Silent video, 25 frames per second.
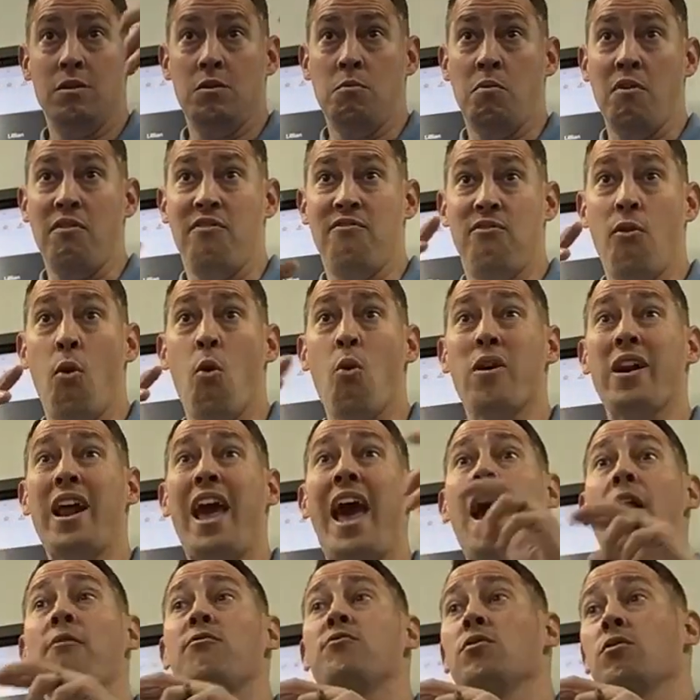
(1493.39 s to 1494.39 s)
Before and
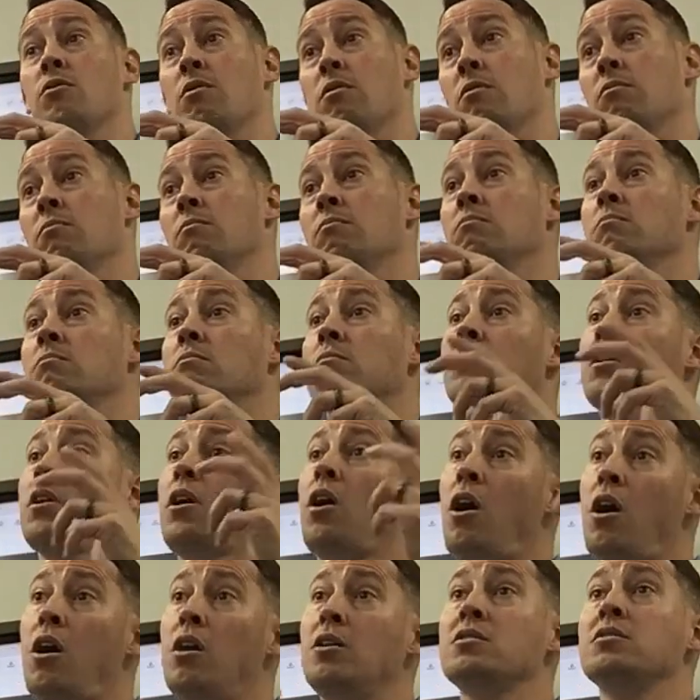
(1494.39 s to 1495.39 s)
after,
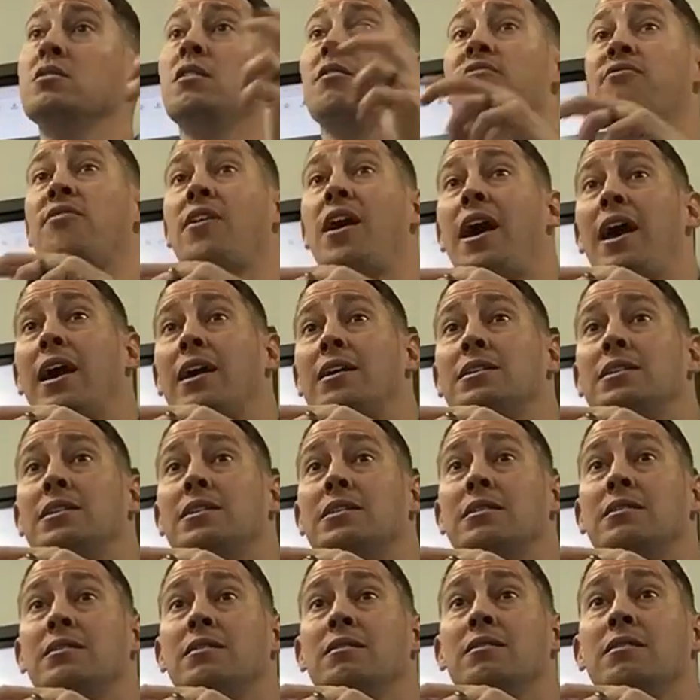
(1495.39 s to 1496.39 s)
cause and effect,